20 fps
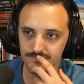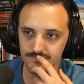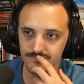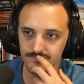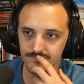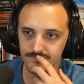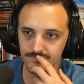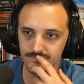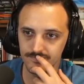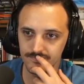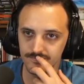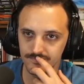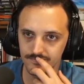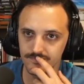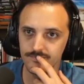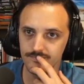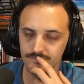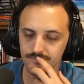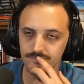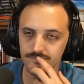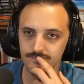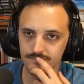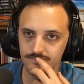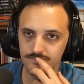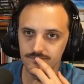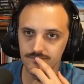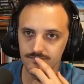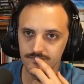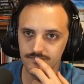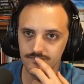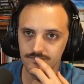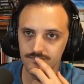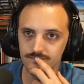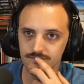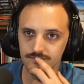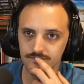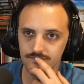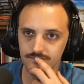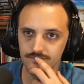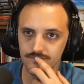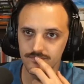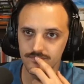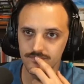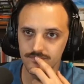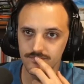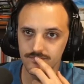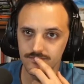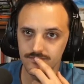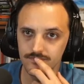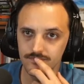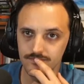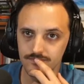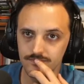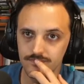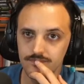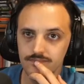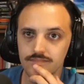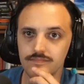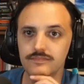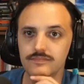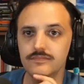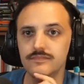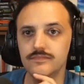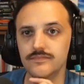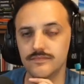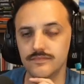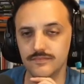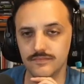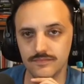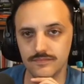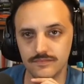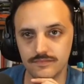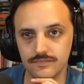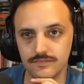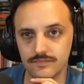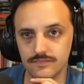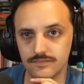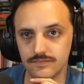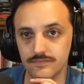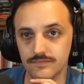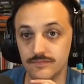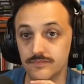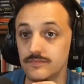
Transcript: No words are spoken by the person on screen.